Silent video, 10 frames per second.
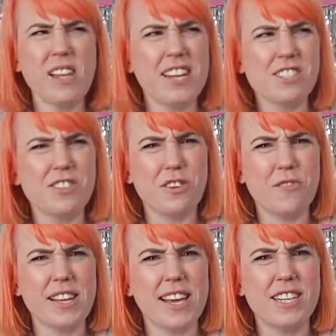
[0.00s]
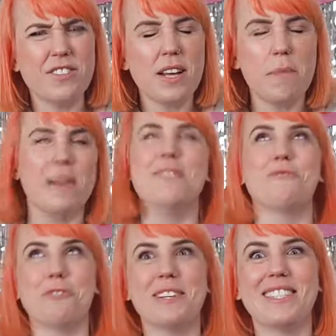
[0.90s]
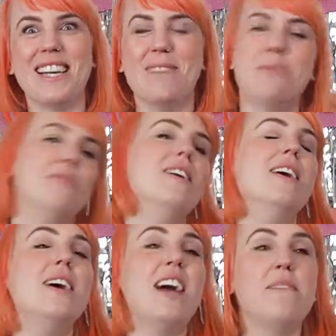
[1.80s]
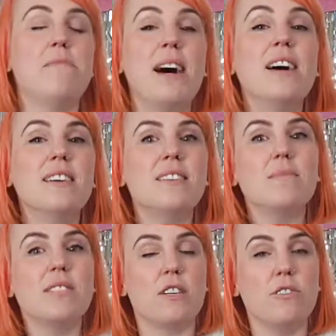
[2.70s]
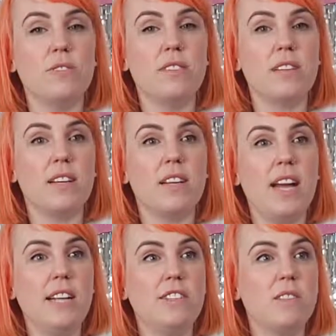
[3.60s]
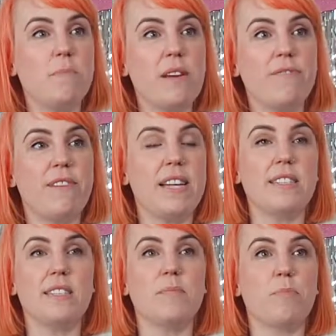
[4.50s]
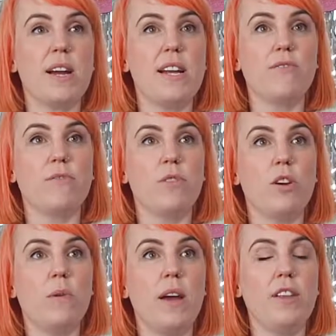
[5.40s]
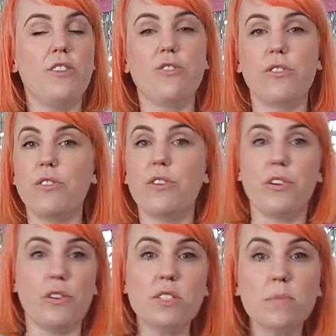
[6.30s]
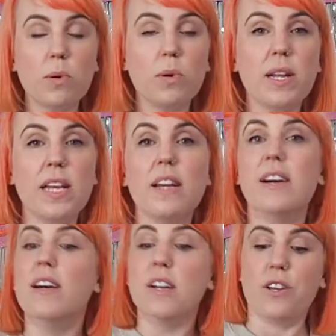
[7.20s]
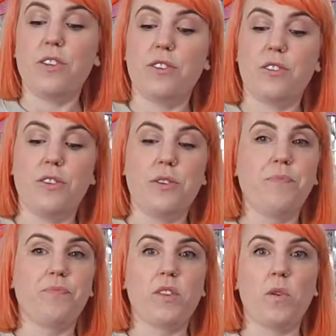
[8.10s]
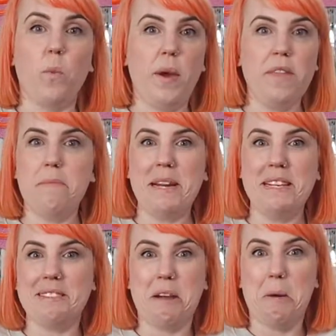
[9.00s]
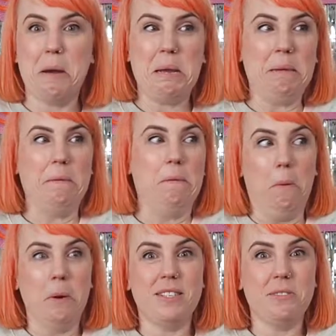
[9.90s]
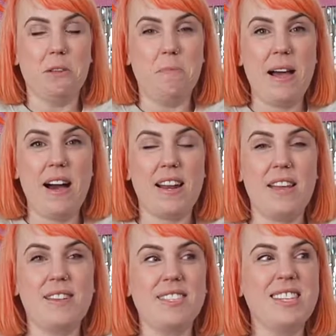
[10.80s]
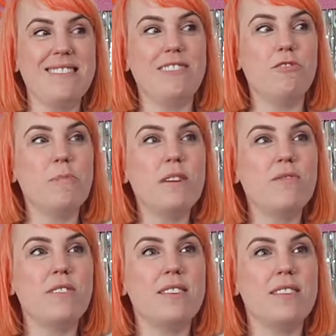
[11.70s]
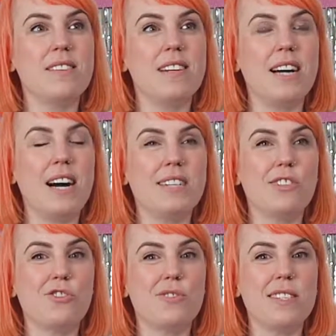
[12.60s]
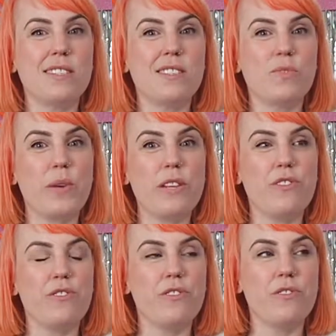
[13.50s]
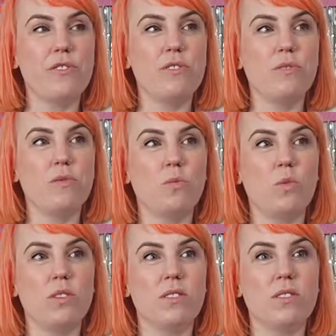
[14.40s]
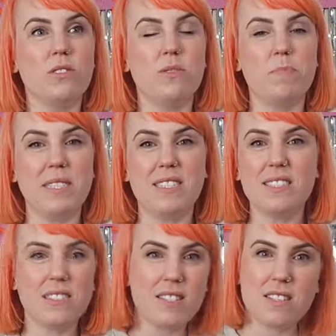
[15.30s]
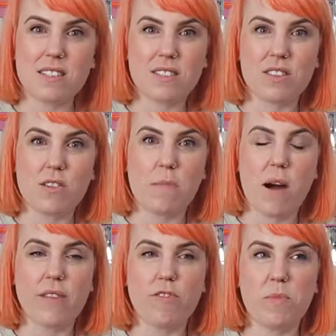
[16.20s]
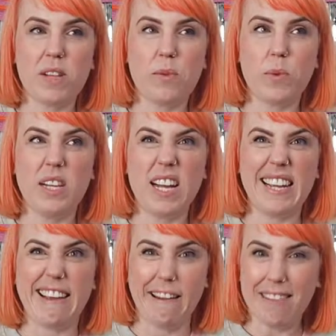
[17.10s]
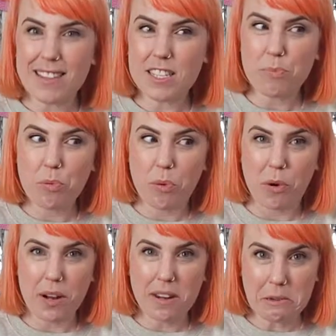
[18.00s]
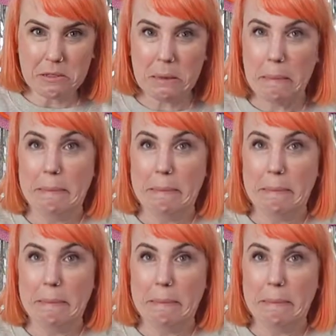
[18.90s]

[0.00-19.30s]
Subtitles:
Actually, I don't know if they can do that, but for example, and market themselves and just be a faceless brand from nowhere. You don't know who you're supporting. You don't know where the money is going, what it's all about, and there's a little bit of an untrust when you don't know whose business it is that you're buying from. You're like, will I get this product?